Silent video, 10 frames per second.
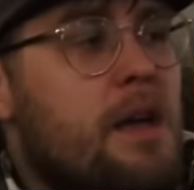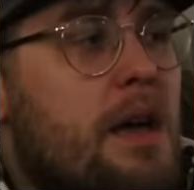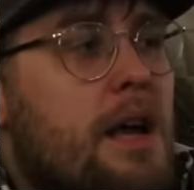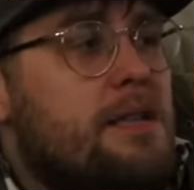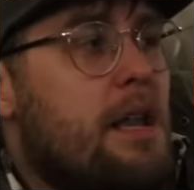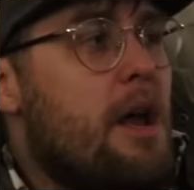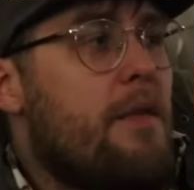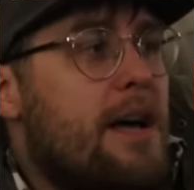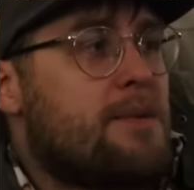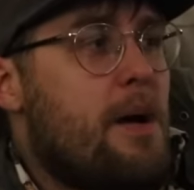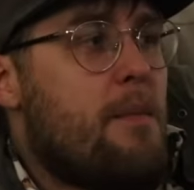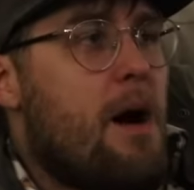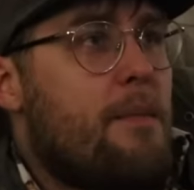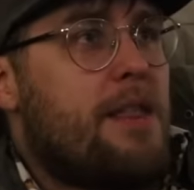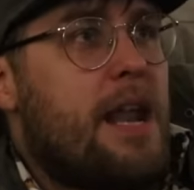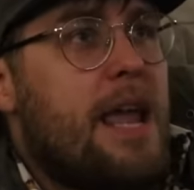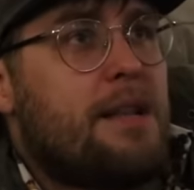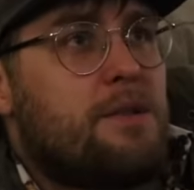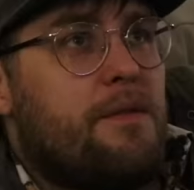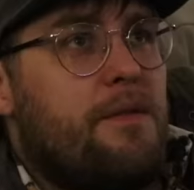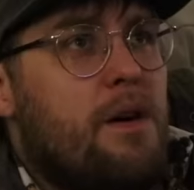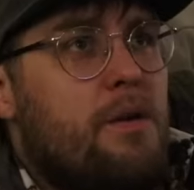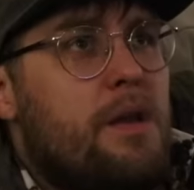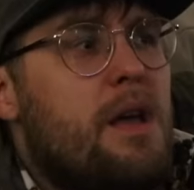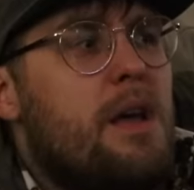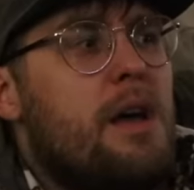And I said, no, that's my mom, and then I answered the phone.